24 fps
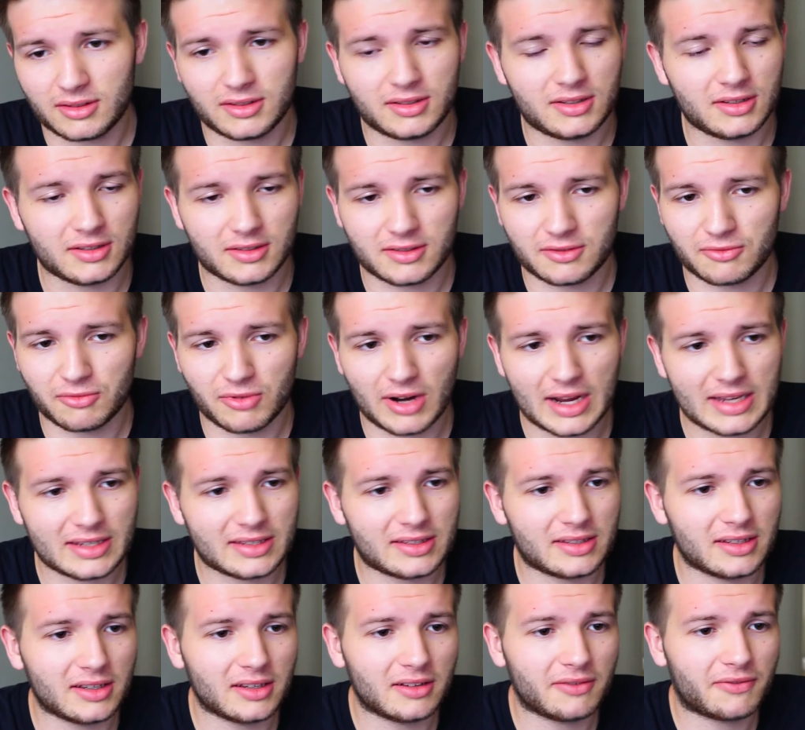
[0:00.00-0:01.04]
just
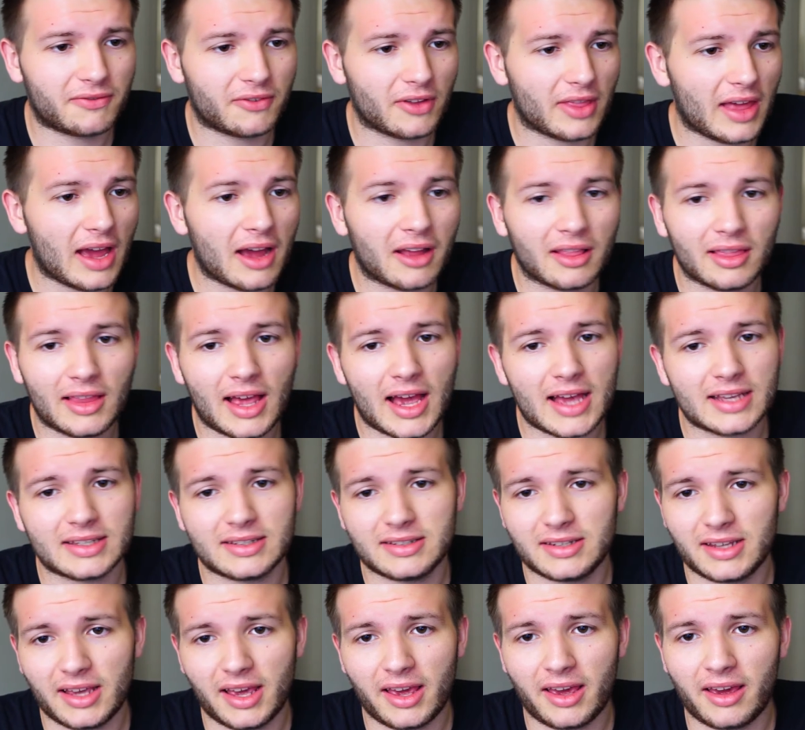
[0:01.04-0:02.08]
rested for that
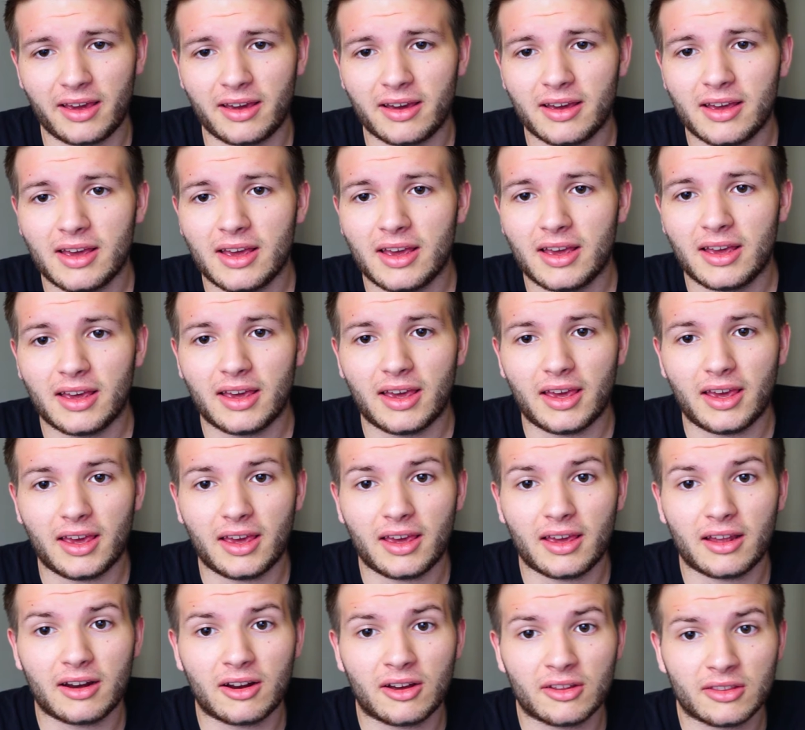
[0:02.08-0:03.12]
last day,
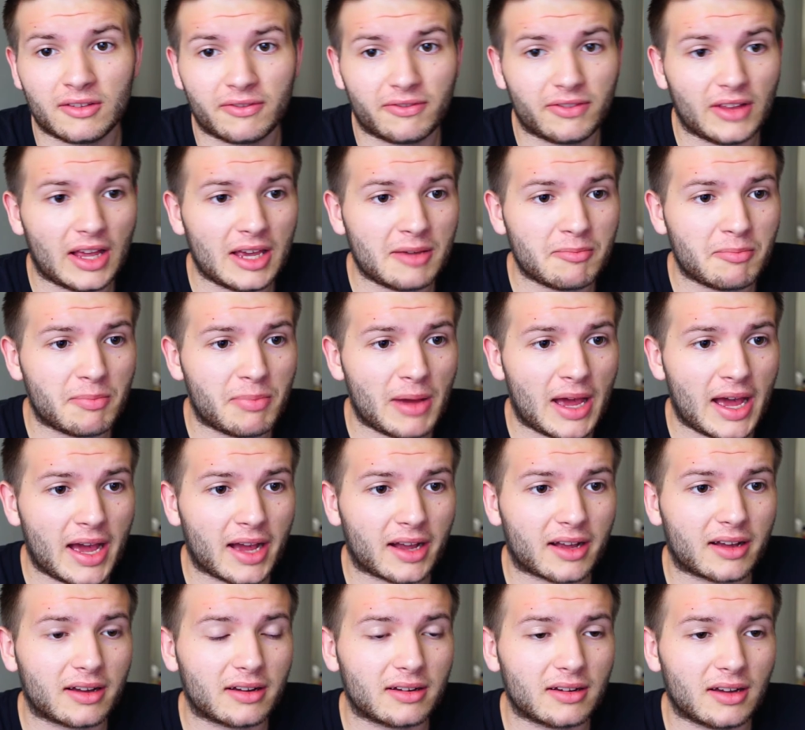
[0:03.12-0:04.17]
and on the flight
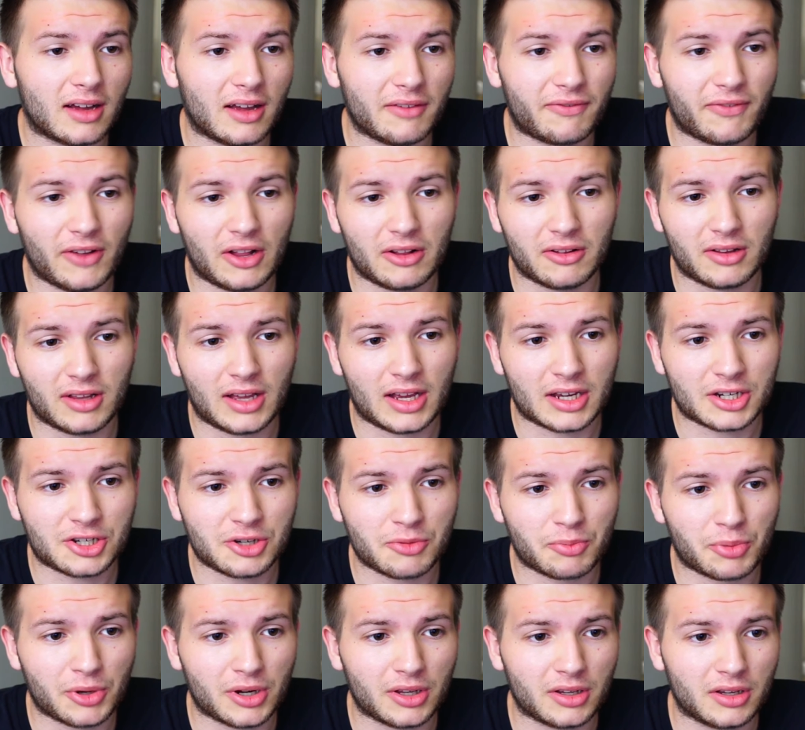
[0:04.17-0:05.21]
back, I felt
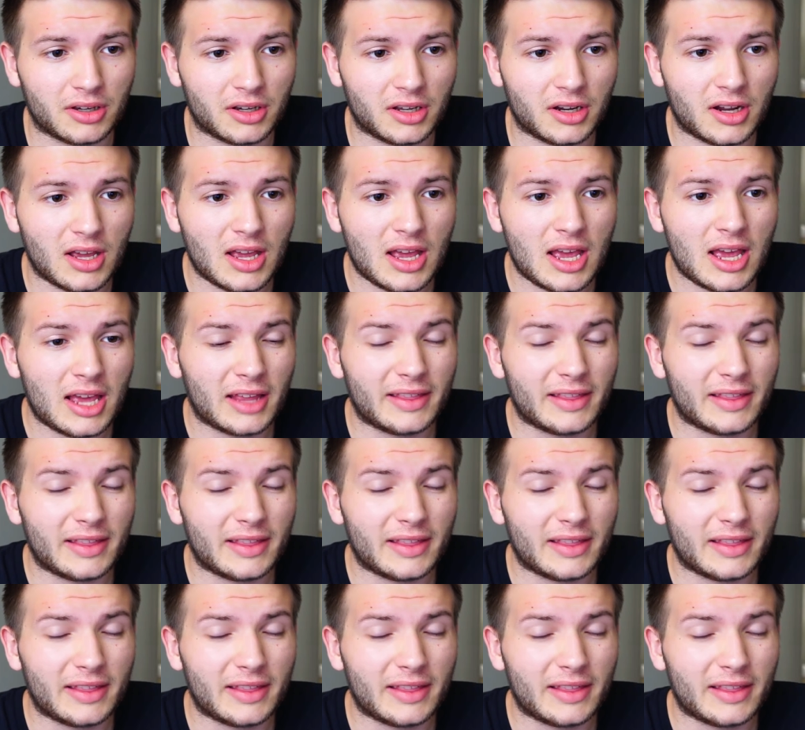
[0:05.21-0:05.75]
actually pretty good.